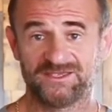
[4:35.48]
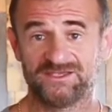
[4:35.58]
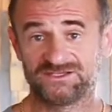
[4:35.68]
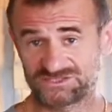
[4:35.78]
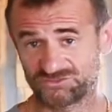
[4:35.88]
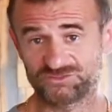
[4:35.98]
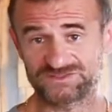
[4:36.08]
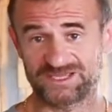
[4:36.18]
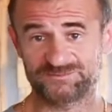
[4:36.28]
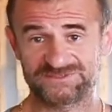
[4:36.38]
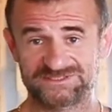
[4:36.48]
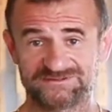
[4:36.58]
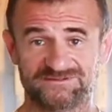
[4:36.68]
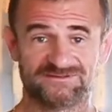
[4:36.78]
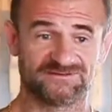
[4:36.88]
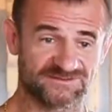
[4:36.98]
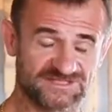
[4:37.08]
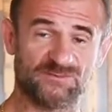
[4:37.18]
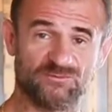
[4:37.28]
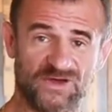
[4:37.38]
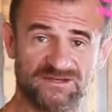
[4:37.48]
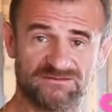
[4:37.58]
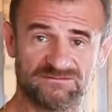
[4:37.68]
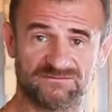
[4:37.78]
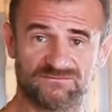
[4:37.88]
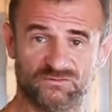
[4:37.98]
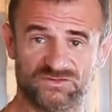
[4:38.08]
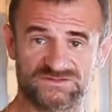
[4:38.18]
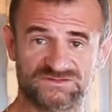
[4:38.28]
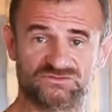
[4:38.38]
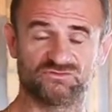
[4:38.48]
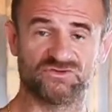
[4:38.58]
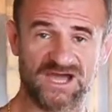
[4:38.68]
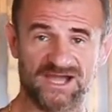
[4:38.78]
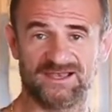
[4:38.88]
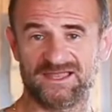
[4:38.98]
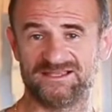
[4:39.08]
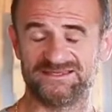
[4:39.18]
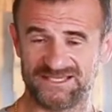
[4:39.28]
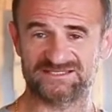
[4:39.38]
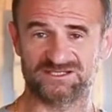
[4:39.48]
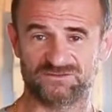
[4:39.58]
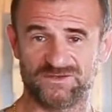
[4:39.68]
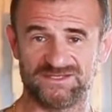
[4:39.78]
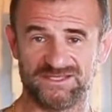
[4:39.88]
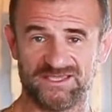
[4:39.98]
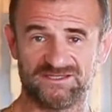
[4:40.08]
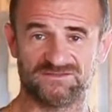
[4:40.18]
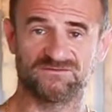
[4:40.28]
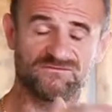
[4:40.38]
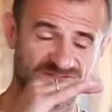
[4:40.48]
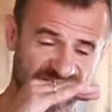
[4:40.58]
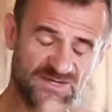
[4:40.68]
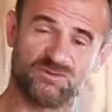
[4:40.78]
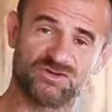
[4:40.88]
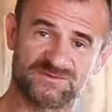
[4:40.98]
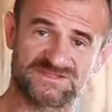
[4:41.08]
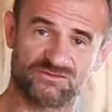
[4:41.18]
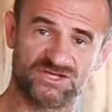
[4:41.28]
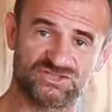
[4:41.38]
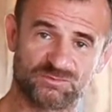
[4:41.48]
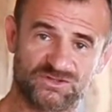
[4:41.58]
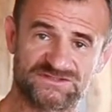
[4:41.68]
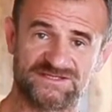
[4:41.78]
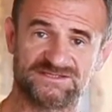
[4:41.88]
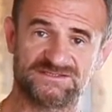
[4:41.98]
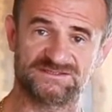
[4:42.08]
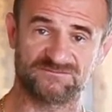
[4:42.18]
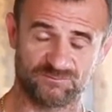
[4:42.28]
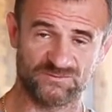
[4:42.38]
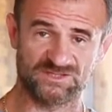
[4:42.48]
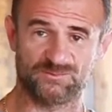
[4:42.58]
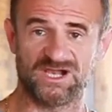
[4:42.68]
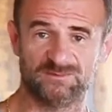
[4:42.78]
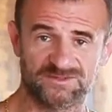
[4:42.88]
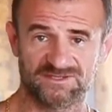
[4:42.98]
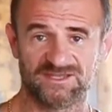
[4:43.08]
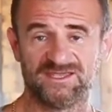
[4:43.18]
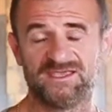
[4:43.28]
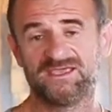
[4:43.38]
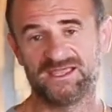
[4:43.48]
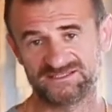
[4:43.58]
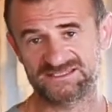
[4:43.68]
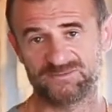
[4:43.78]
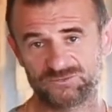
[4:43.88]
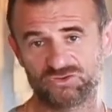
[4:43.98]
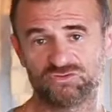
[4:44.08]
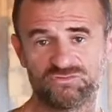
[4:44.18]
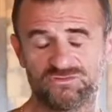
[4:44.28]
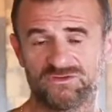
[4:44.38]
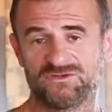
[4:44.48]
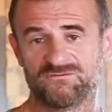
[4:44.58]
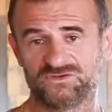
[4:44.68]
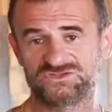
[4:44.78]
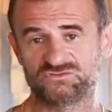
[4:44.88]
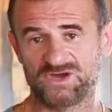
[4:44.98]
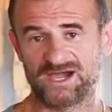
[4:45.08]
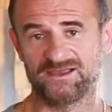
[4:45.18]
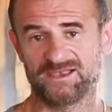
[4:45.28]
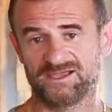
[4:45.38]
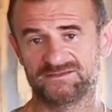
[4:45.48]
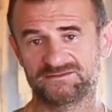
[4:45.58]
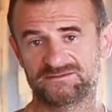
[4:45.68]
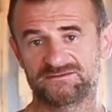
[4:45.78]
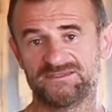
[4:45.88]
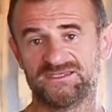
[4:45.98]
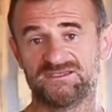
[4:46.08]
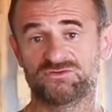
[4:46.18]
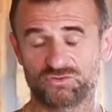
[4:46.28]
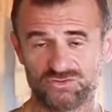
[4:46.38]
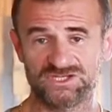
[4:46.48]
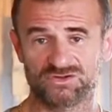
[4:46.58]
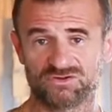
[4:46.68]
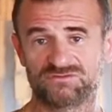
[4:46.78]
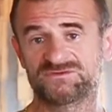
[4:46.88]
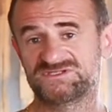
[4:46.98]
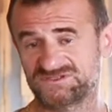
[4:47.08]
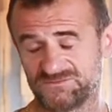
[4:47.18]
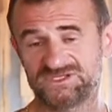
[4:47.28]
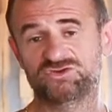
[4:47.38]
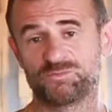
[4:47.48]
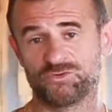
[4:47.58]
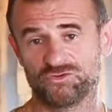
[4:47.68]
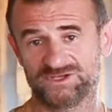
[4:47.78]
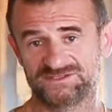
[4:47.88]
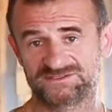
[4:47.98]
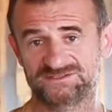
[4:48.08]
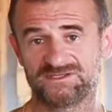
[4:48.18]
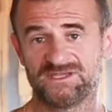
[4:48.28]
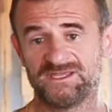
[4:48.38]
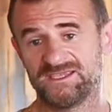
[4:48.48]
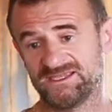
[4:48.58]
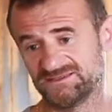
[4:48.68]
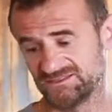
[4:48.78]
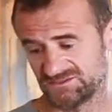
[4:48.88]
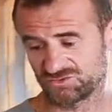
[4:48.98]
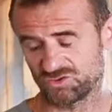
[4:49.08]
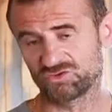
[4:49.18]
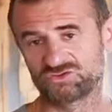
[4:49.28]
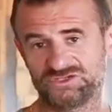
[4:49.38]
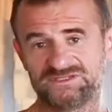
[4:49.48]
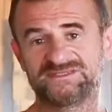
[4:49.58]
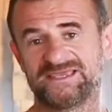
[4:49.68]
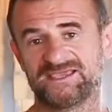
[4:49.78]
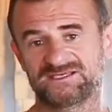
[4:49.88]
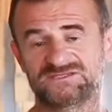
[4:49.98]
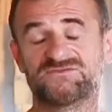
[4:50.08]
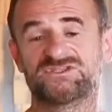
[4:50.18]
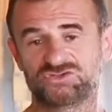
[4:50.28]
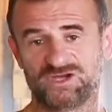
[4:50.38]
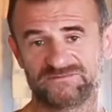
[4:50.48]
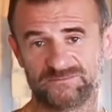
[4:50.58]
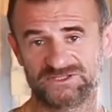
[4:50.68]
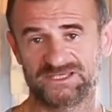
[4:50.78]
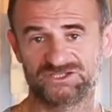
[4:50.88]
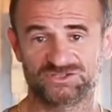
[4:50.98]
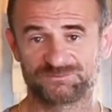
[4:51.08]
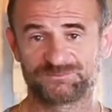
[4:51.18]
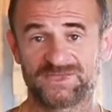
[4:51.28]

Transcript: So 2 steps. Step 1 was to highlight the SL28 with the carbonic maceration process being pulped, and step 2 was to highlight the Ruiro sweet components in the concrete tanks with the dry fermentation.